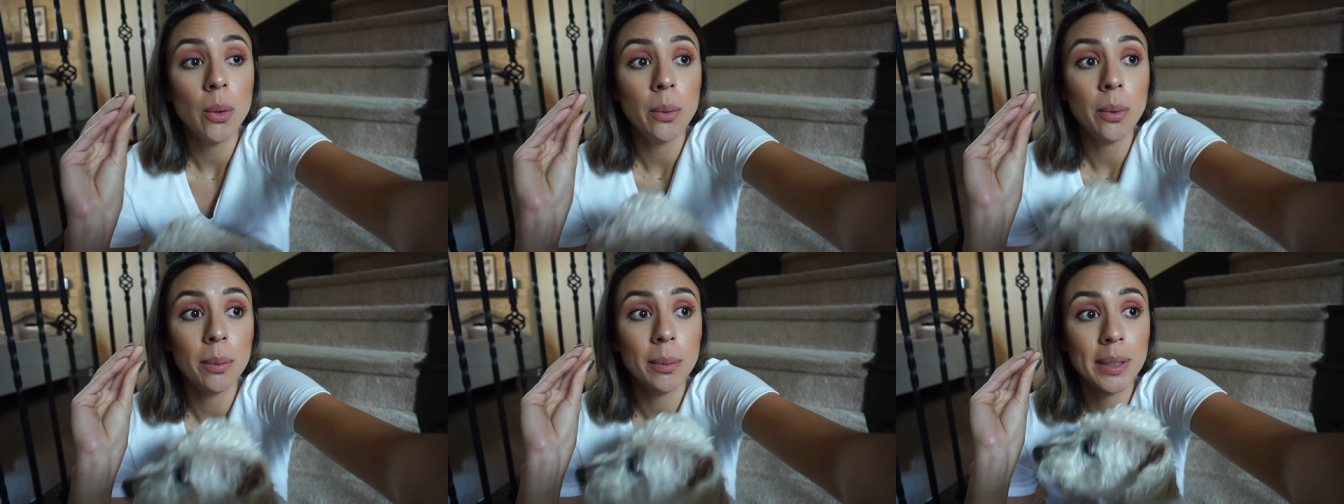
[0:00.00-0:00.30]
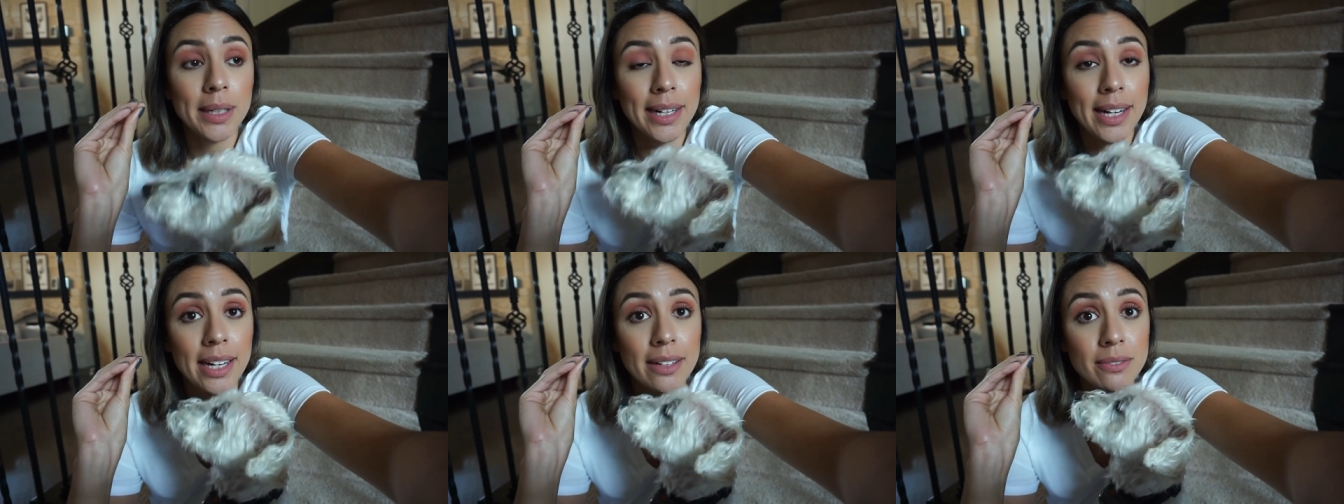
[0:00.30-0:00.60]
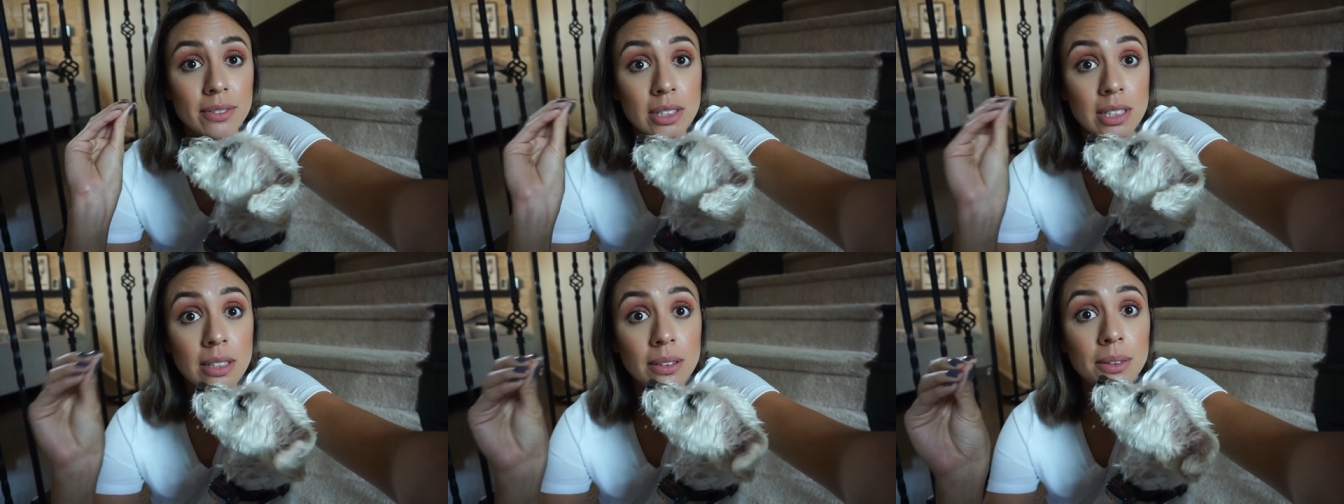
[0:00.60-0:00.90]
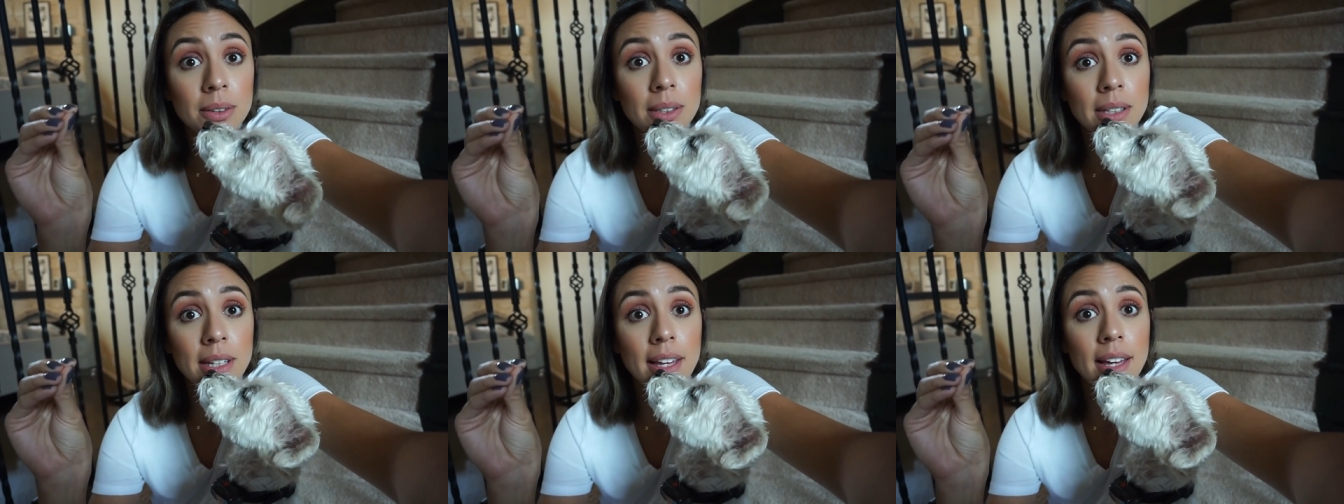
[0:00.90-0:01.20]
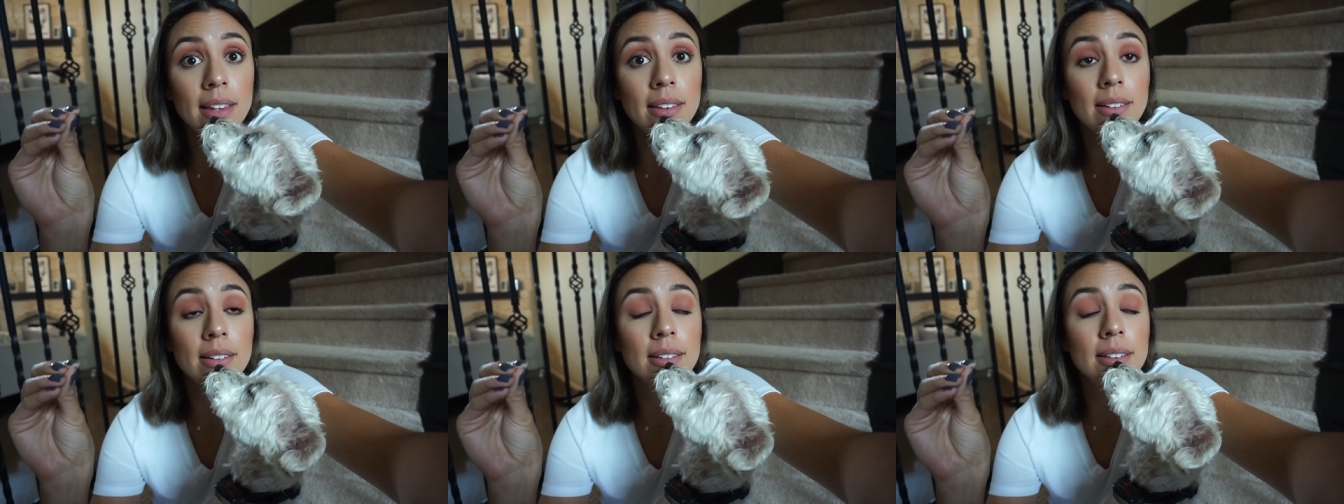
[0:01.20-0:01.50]
We were gonna have dinner
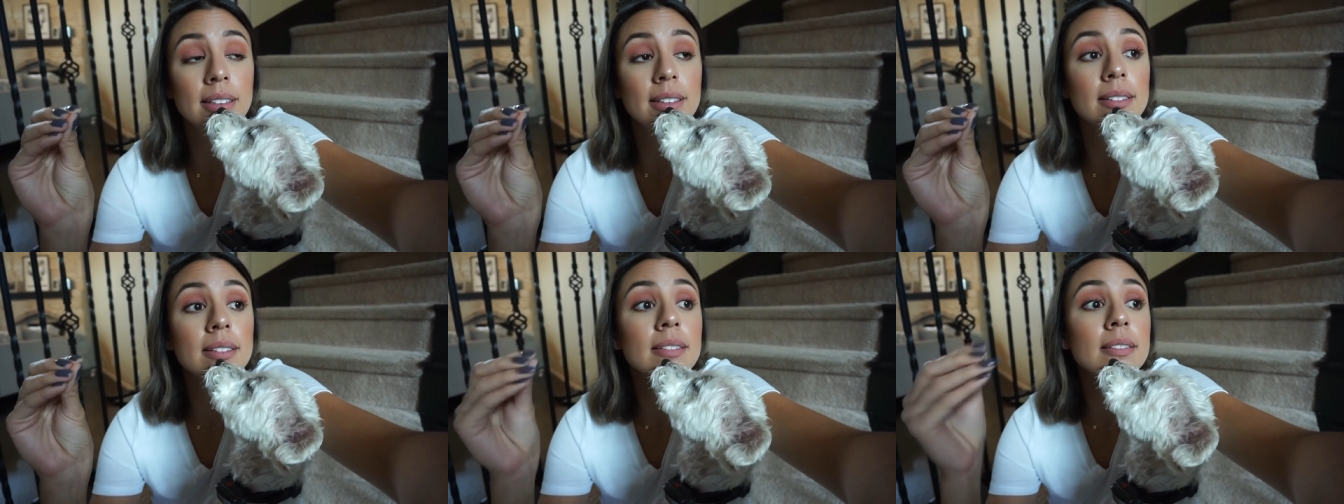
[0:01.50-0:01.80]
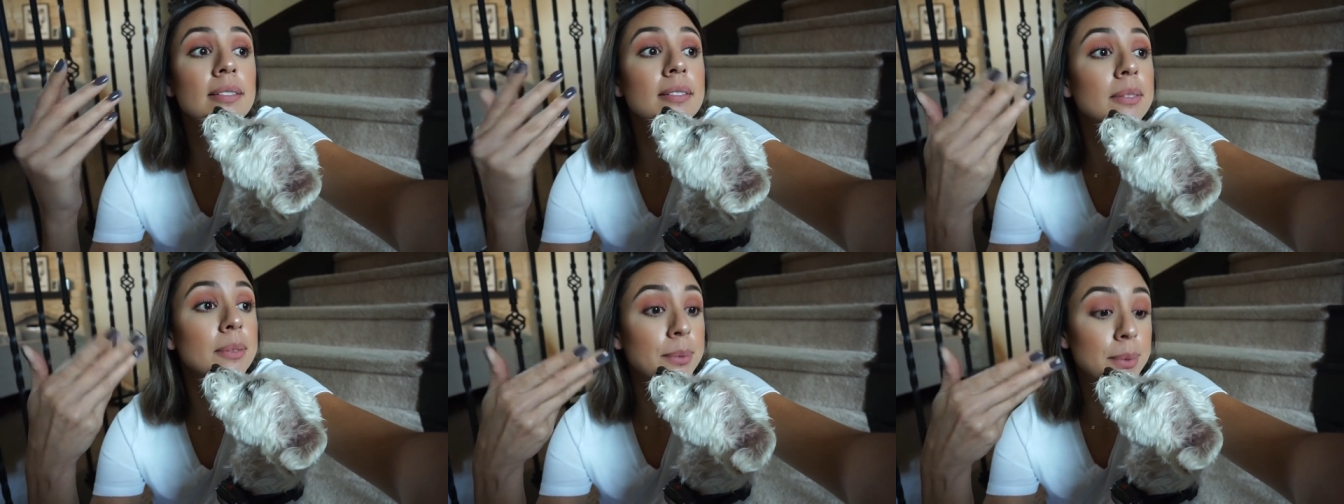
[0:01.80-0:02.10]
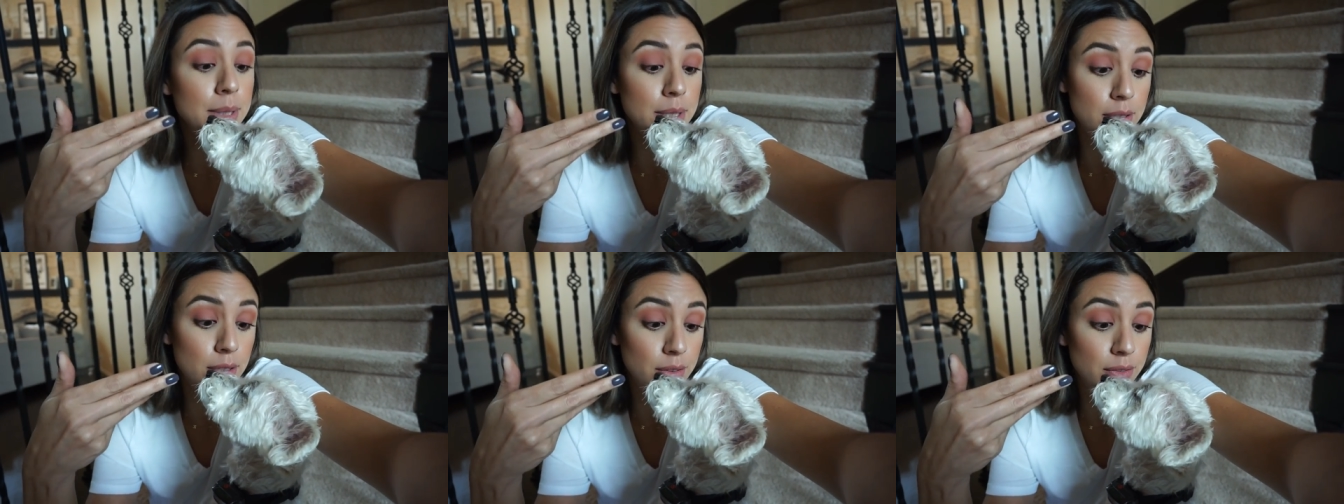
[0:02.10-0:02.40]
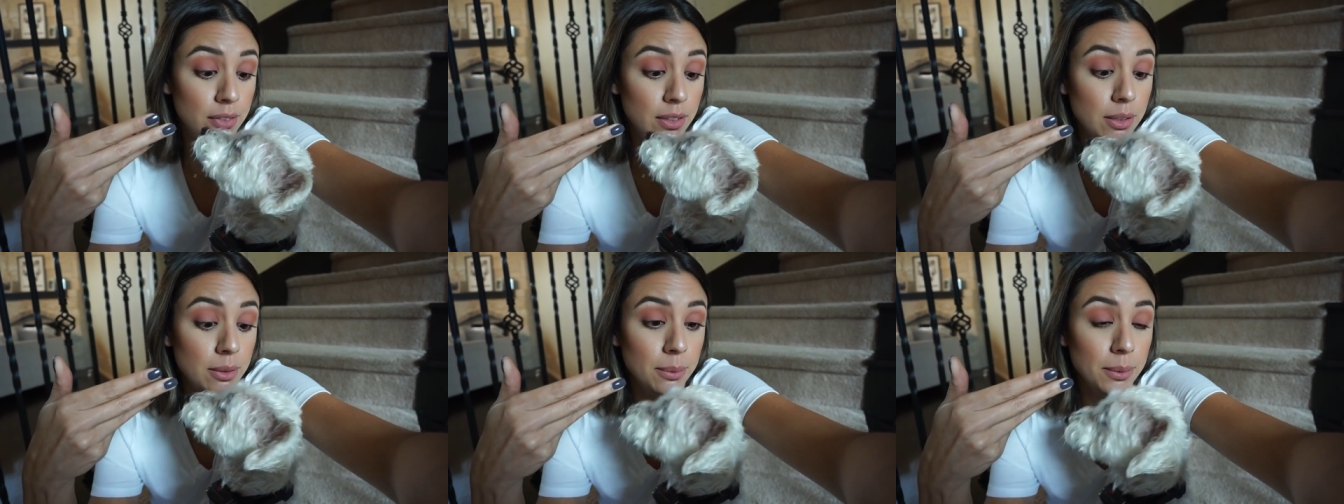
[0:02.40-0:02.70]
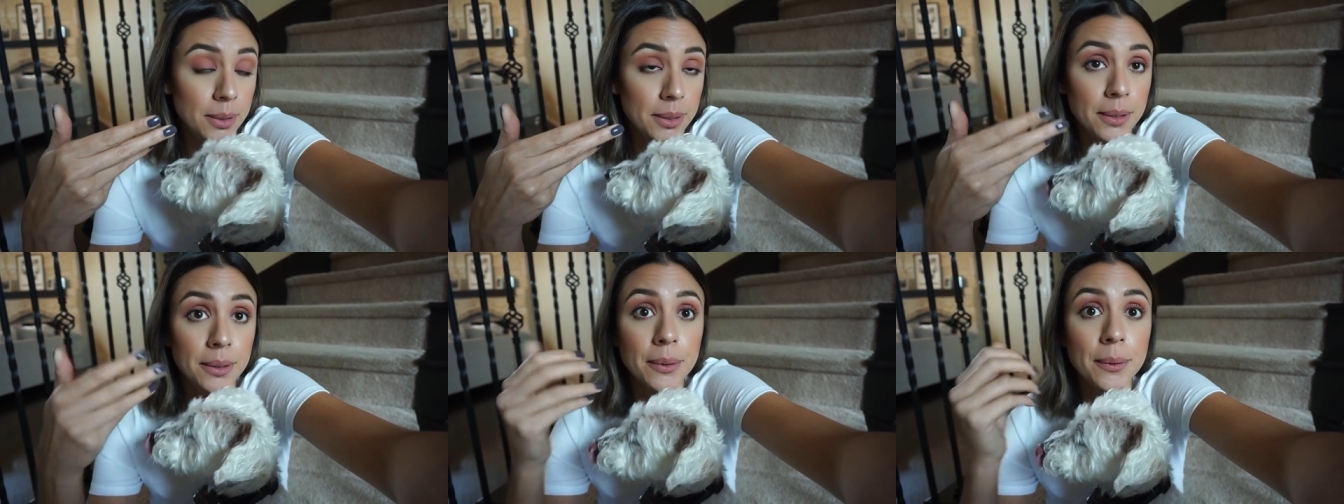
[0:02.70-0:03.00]
together with Sophie
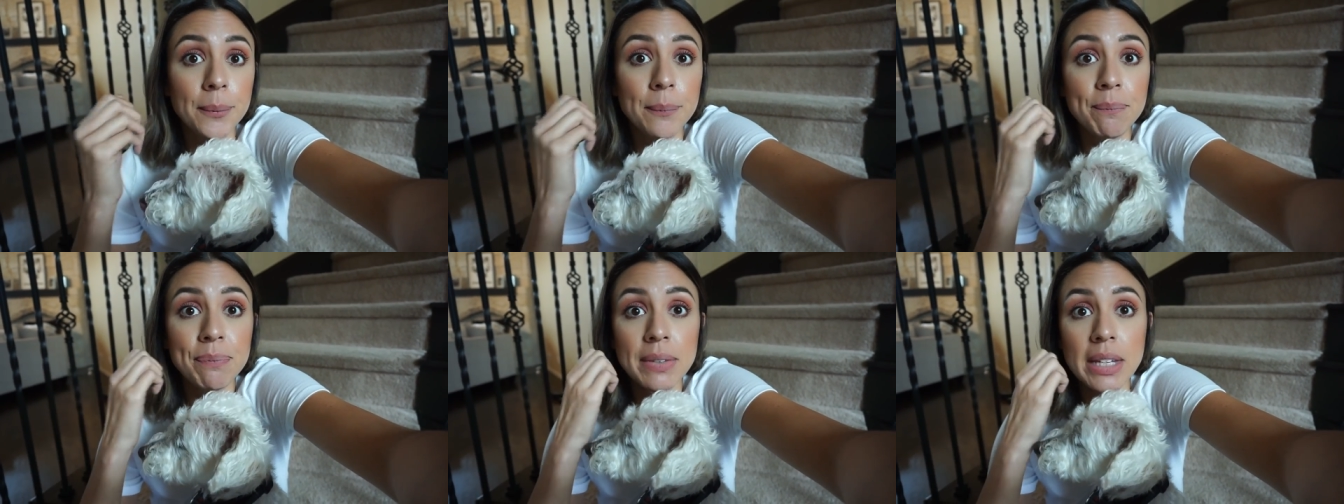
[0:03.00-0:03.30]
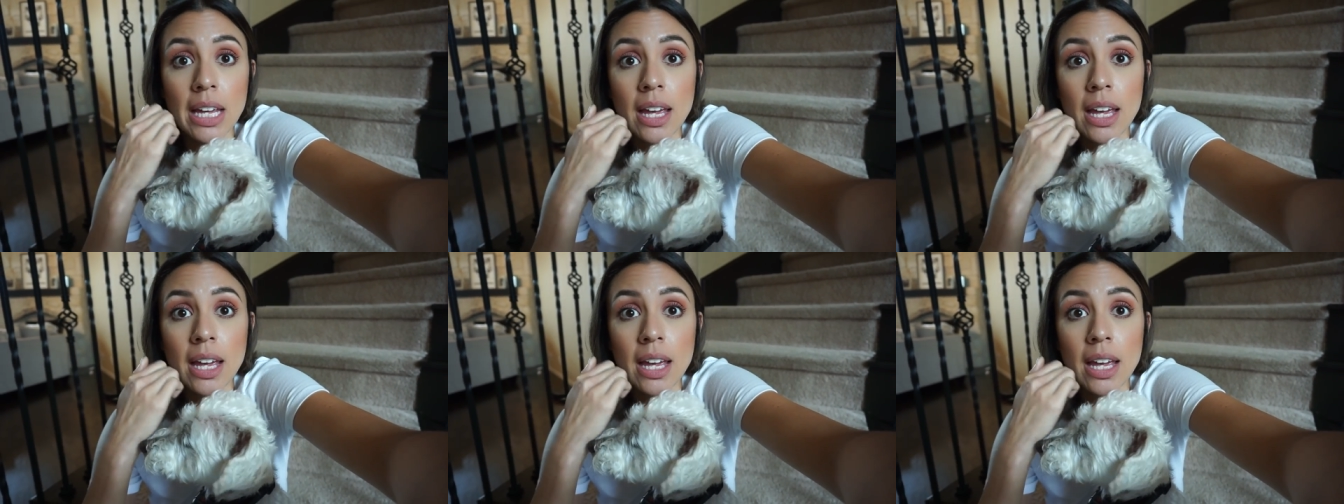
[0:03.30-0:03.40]
LaRue.